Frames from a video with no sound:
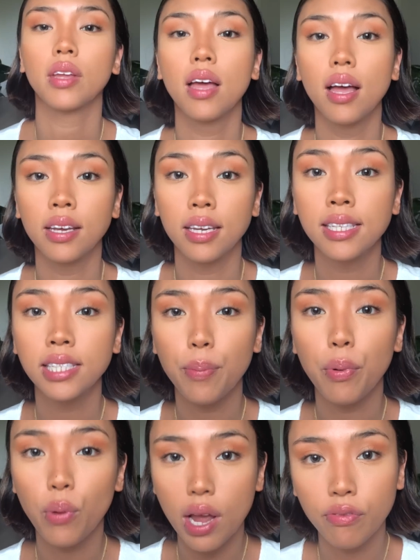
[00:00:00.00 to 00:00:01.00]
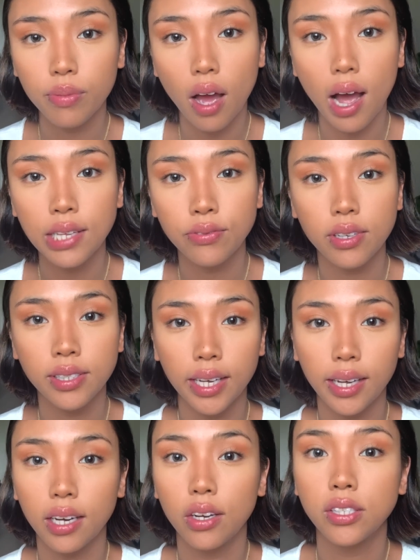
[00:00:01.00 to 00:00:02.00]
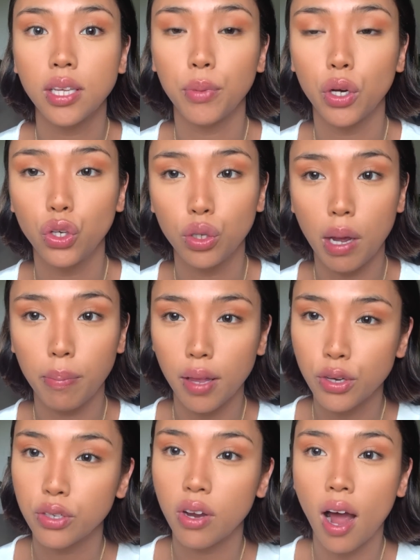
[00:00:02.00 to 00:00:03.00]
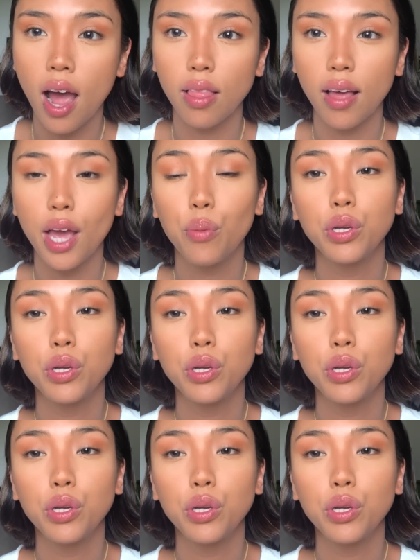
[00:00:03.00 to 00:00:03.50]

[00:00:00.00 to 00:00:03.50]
I'm going to step away from the eyes for a second because I'm going to do my blush and highlight,